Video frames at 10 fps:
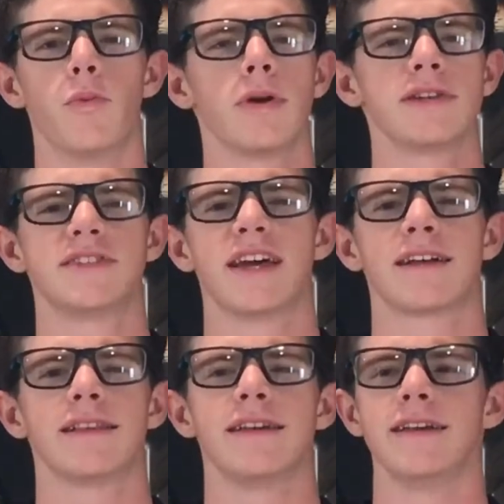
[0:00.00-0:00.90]
what
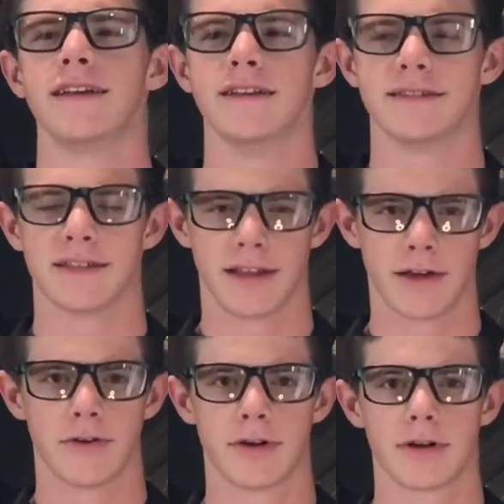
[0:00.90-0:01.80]
exactly is
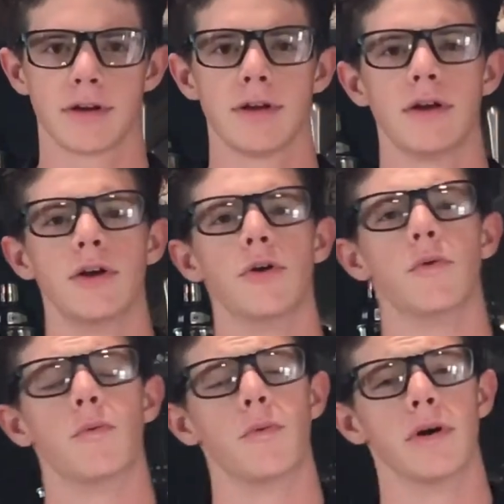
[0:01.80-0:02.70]
layering?
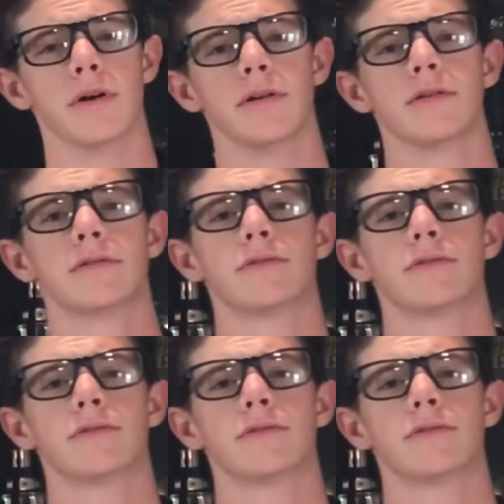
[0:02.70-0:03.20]
Well,